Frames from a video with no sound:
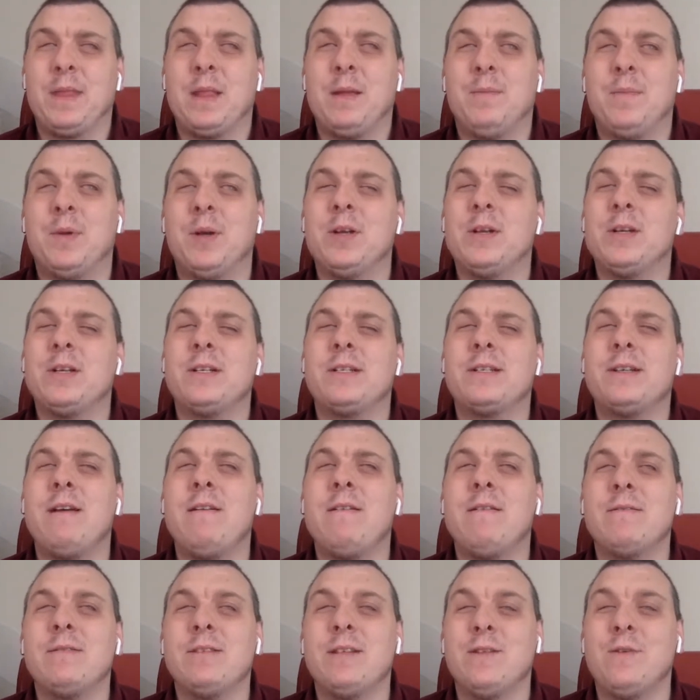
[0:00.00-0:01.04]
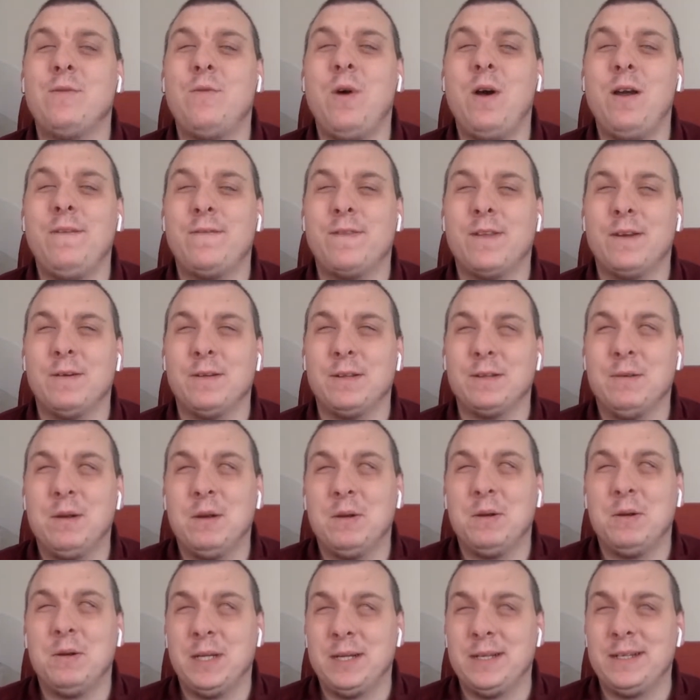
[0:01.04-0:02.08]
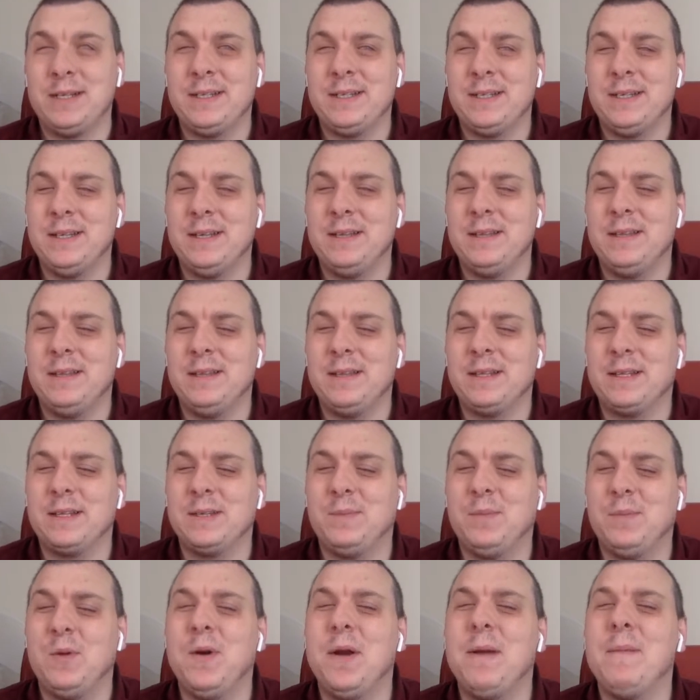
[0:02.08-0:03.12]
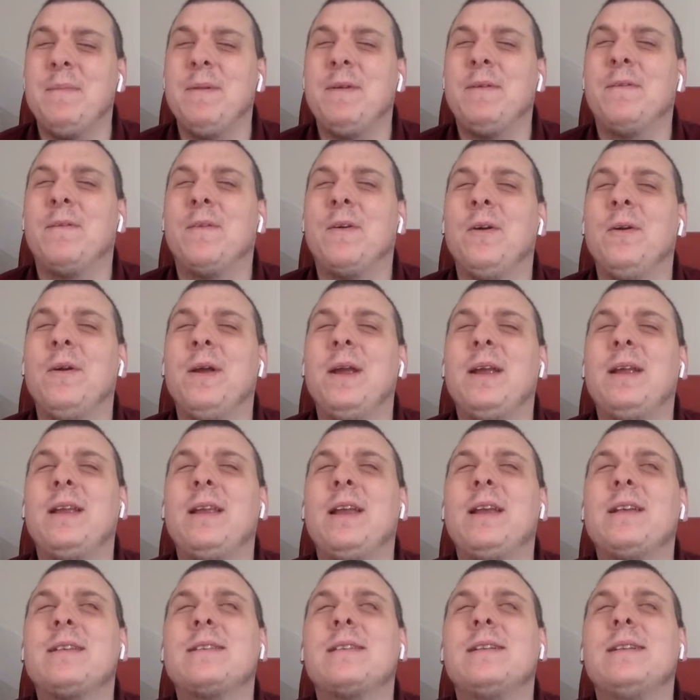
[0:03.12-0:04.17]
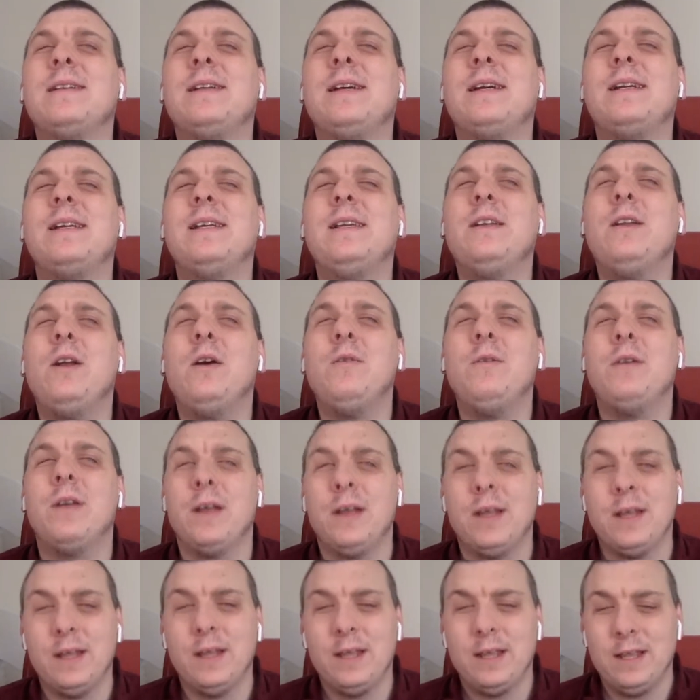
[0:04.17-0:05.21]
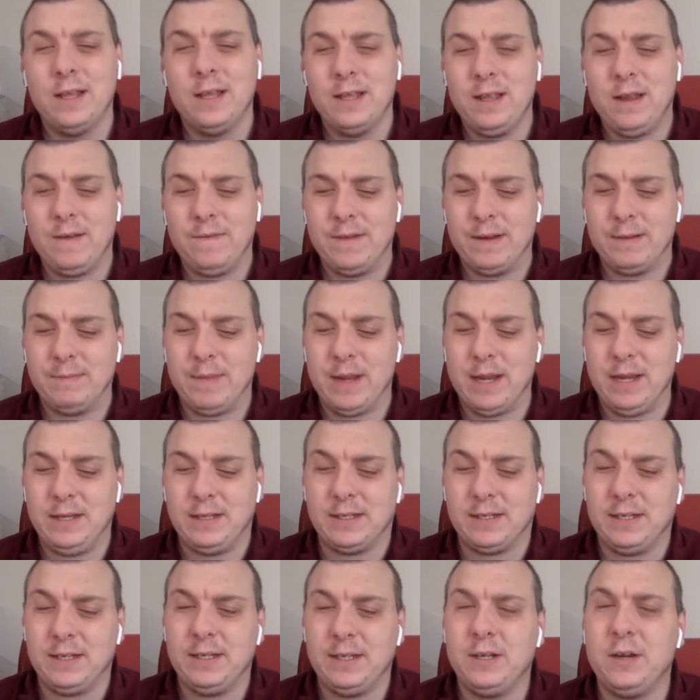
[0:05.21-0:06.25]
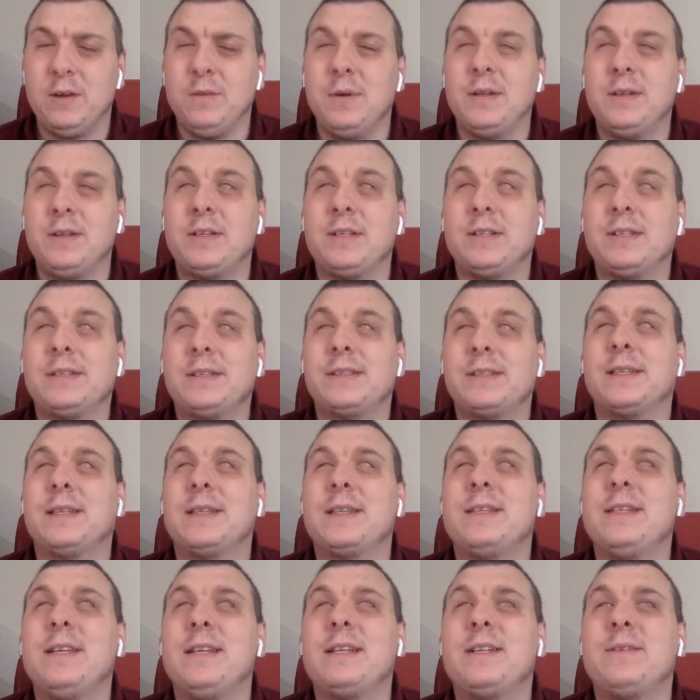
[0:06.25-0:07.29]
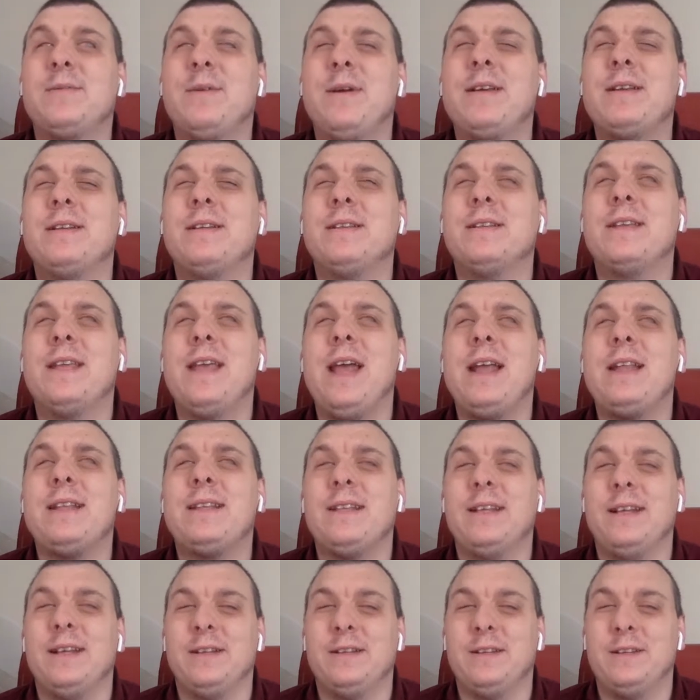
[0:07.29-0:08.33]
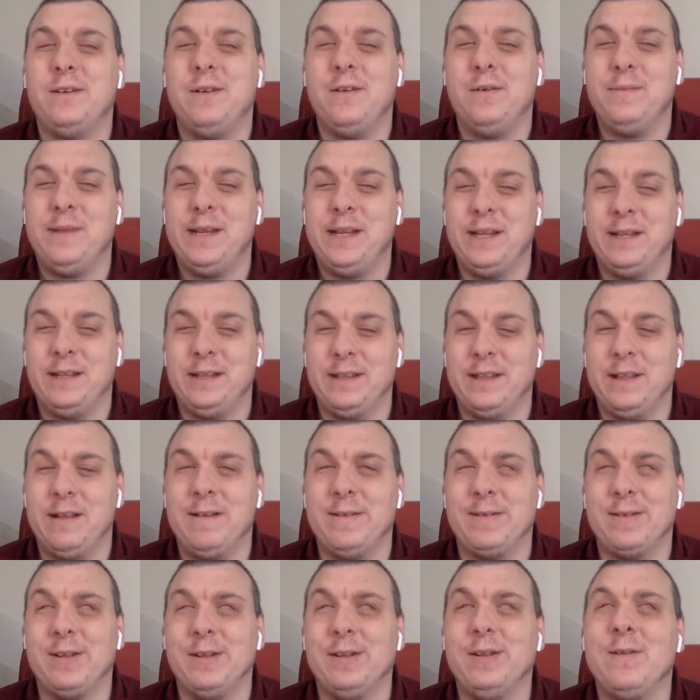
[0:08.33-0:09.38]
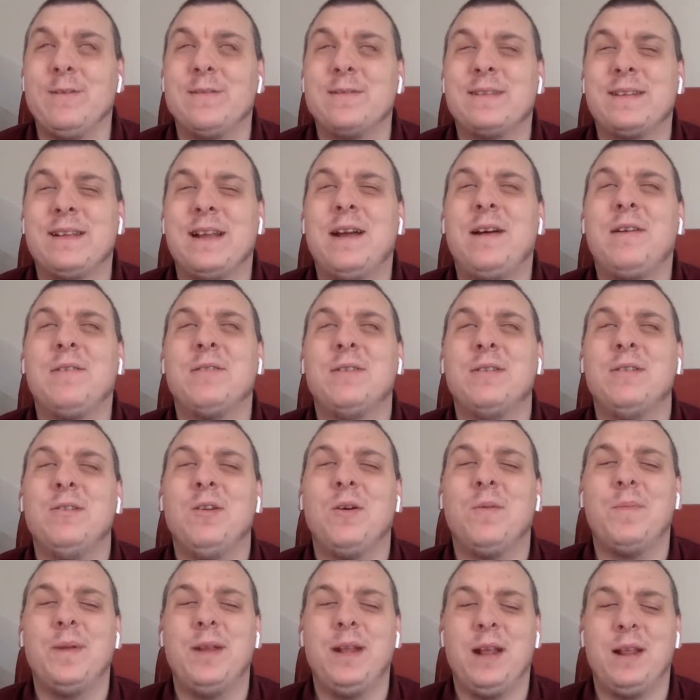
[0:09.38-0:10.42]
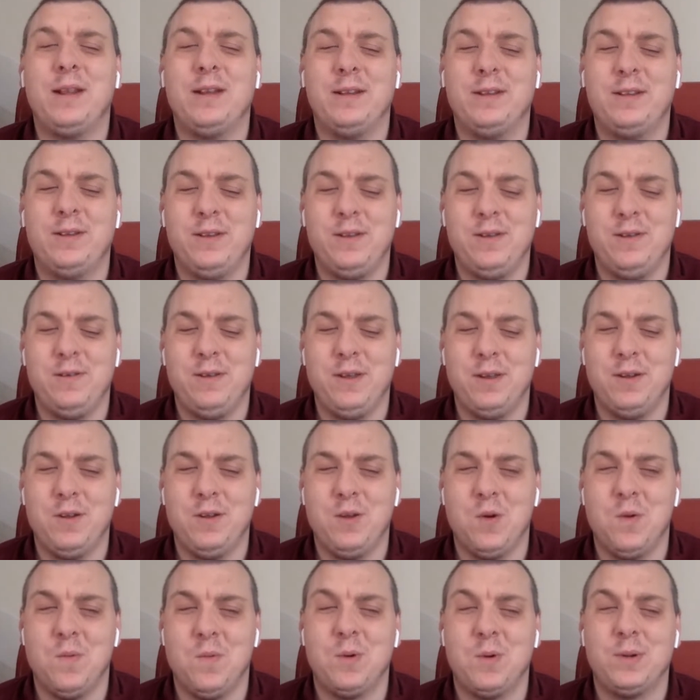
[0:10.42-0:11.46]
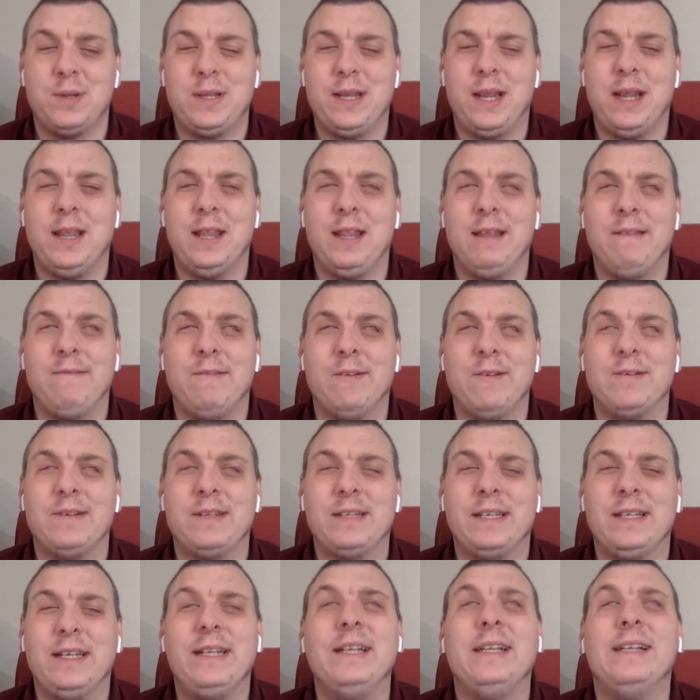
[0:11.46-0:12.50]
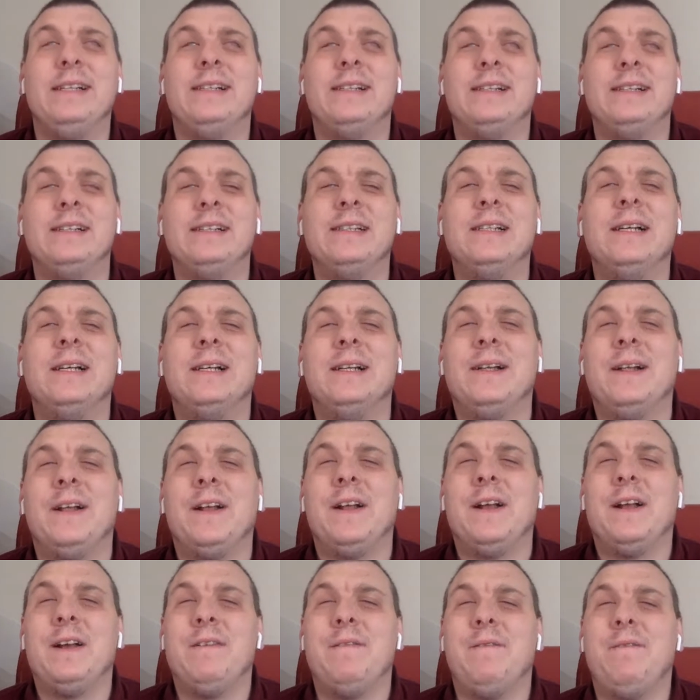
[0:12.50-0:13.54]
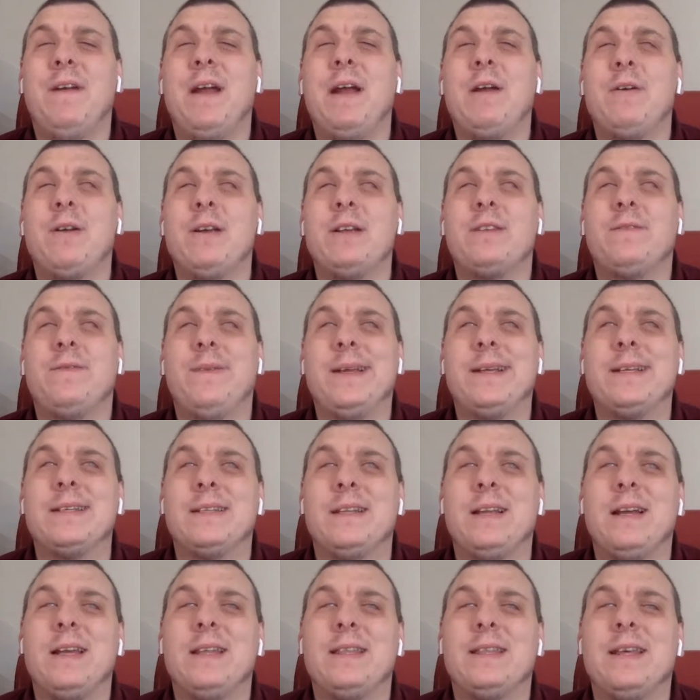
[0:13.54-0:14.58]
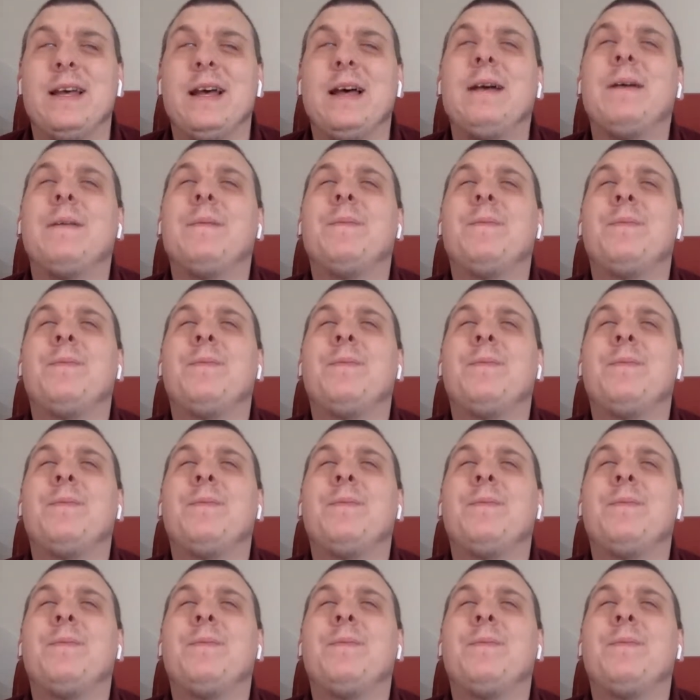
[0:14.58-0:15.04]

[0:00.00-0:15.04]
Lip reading: But shout out to the wife though as well, because she supported me through it yesterday. Nothing major. When just situations get to you. Do you know what I mean? Like the lockdown and not being able to do your normal daily routine and various things like that.